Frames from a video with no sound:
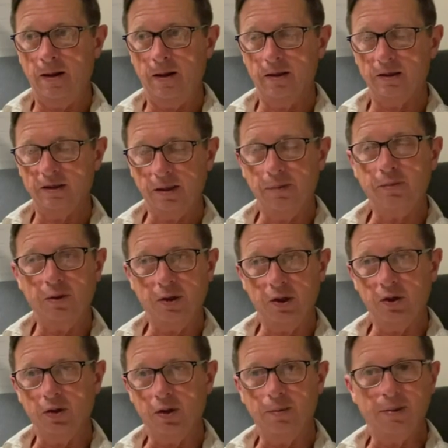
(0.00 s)
I slept pretty
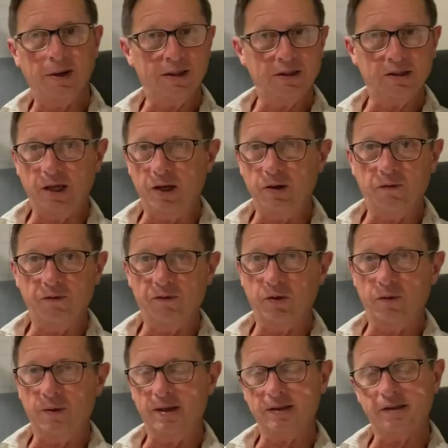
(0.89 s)
good, but I, I don't feel
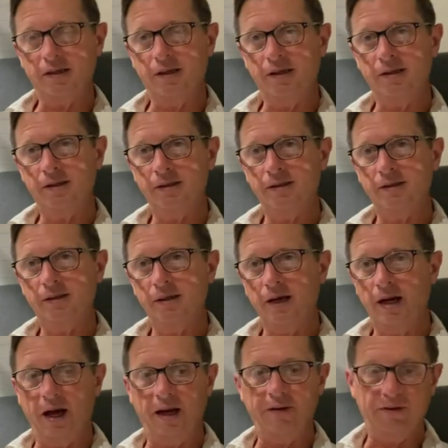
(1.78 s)
rested.
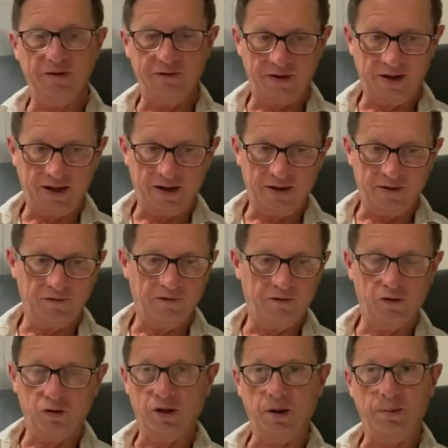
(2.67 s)
I've even had a
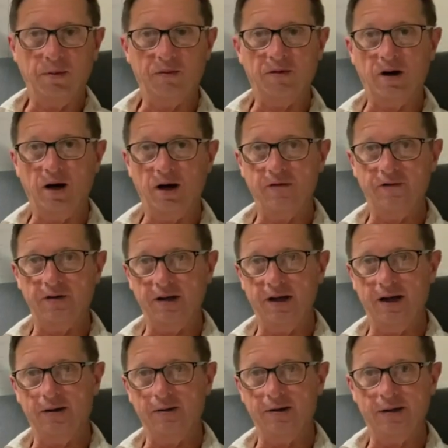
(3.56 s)
full cup of coffee
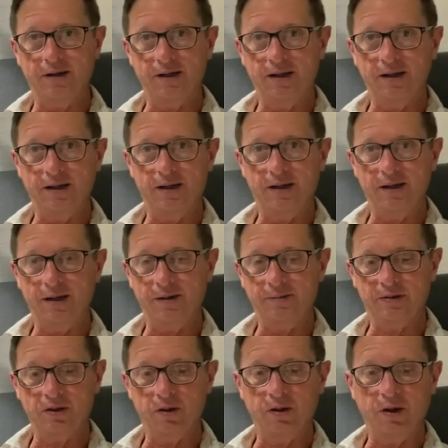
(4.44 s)
now, and uh, I'm
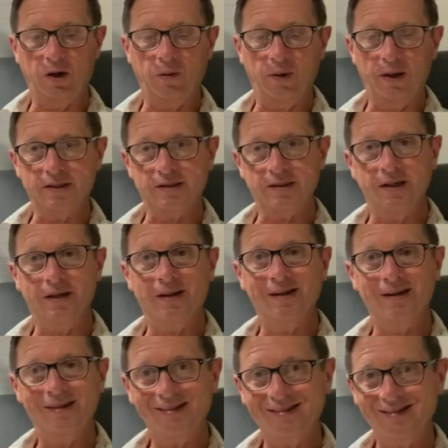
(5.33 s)
still not rested.
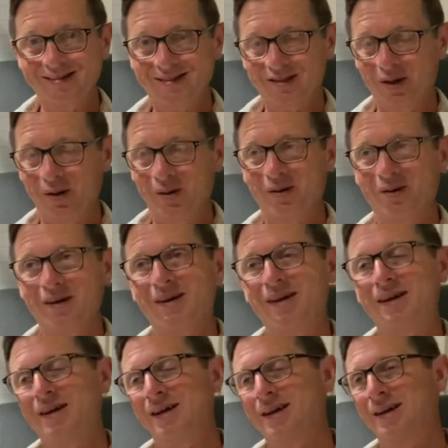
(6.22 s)
so,
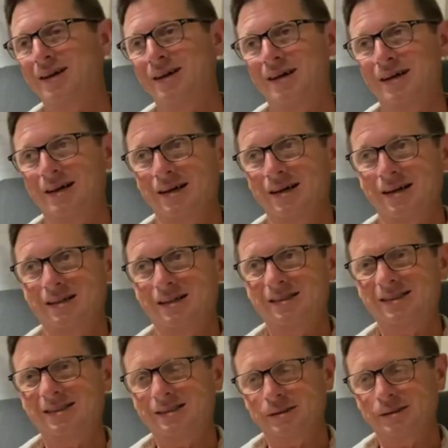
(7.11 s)
uh,
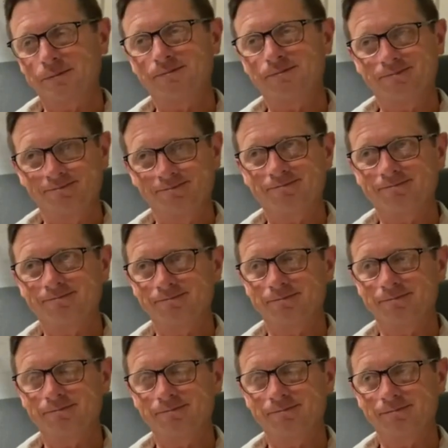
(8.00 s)
mm,
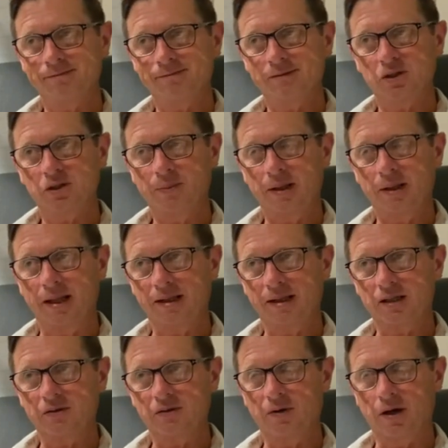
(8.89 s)
it's been like
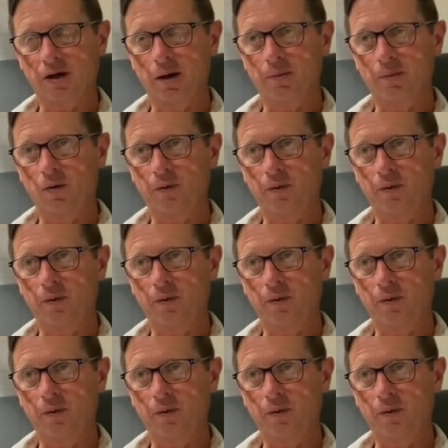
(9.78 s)
this for a couple of